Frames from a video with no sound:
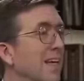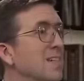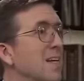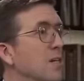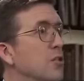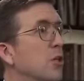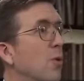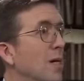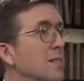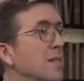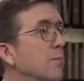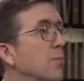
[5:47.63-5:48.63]
he is actually
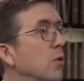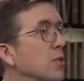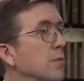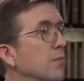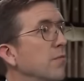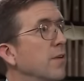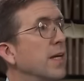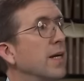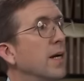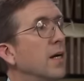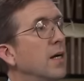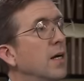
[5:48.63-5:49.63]
quite an important
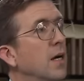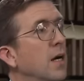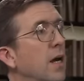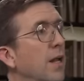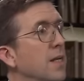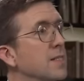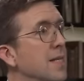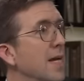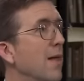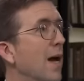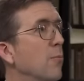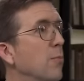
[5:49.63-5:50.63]
figure. And I say
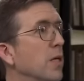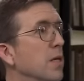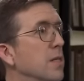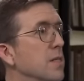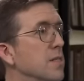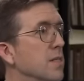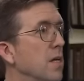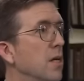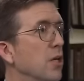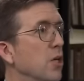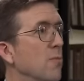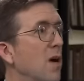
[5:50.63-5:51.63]
that because
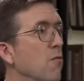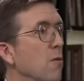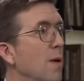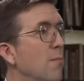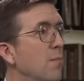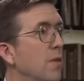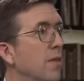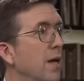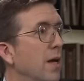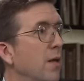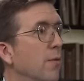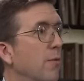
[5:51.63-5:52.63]
you might remember
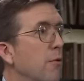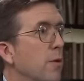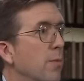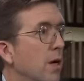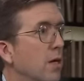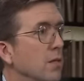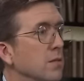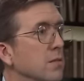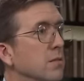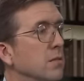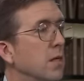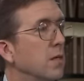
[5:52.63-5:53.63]
the three-part
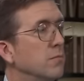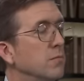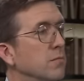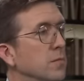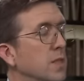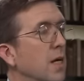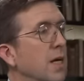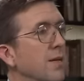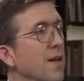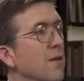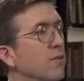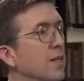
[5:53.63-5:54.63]
um, Dire
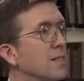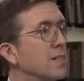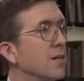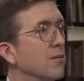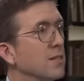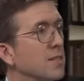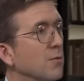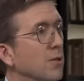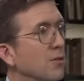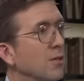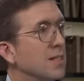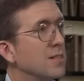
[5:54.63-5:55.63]
Netflix series that we
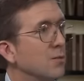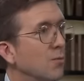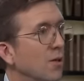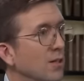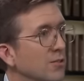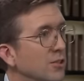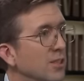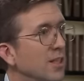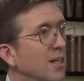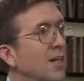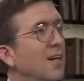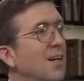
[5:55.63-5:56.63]
all had to watch. I
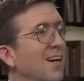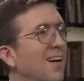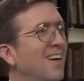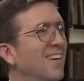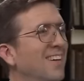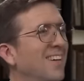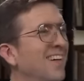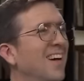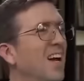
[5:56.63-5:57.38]
do remember it.